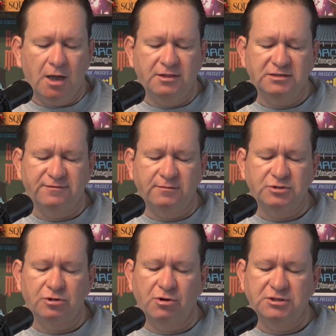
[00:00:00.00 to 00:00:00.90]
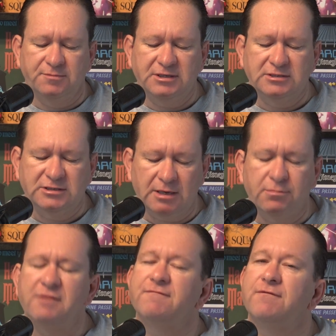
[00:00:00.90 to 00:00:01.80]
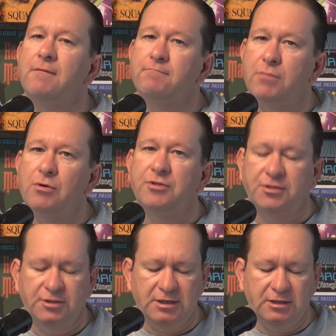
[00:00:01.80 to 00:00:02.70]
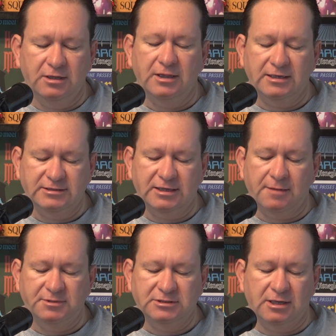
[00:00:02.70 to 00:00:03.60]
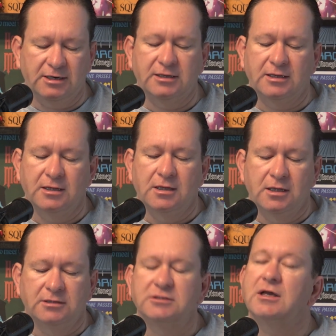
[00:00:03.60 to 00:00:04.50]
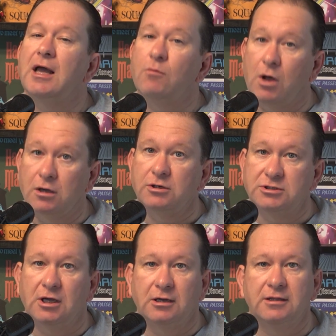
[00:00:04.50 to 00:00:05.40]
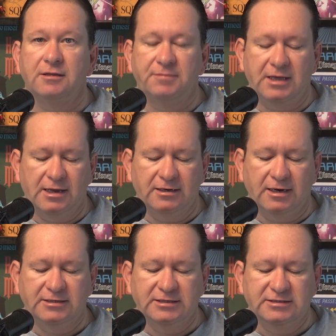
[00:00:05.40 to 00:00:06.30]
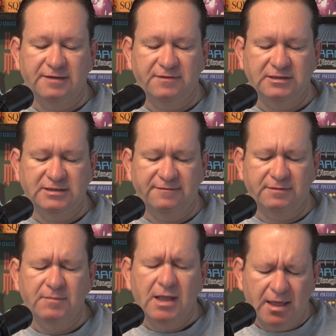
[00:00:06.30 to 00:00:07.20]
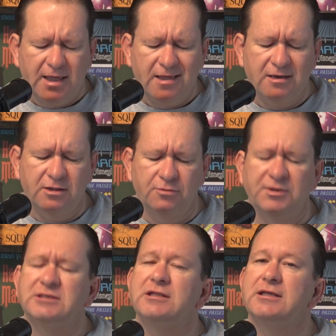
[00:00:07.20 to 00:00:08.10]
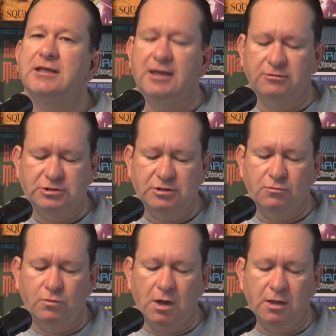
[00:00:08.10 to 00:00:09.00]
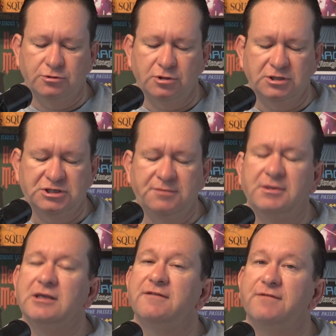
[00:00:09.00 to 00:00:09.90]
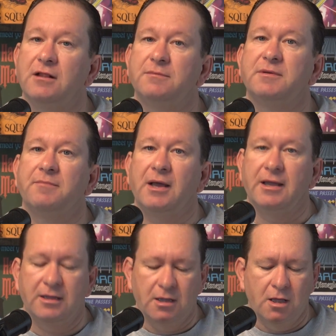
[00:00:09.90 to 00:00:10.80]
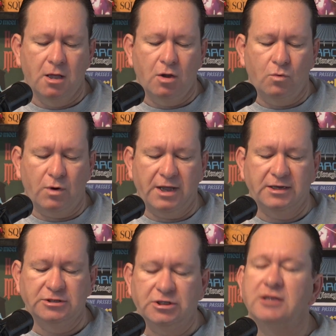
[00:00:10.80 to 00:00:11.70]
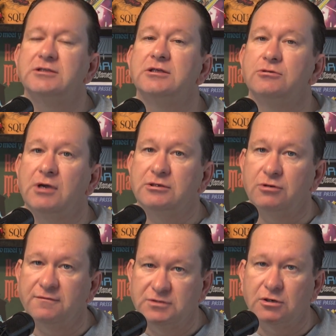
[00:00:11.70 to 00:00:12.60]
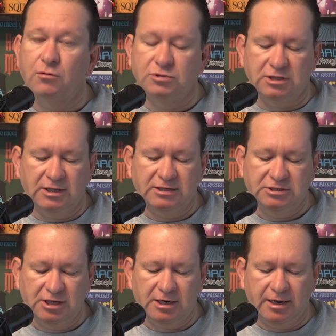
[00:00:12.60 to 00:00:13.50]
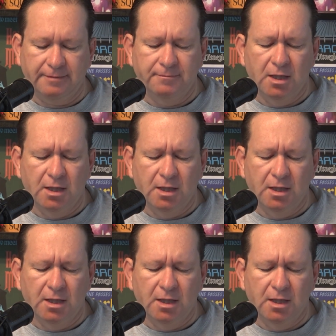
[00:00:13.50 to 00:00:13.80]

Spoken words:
These films are going to be separate from both the classic episodic Skywalker saga that began in 1977 and the recently announced trilogy being developed by Rian Johnson, director of Star Wars The Last Jedi.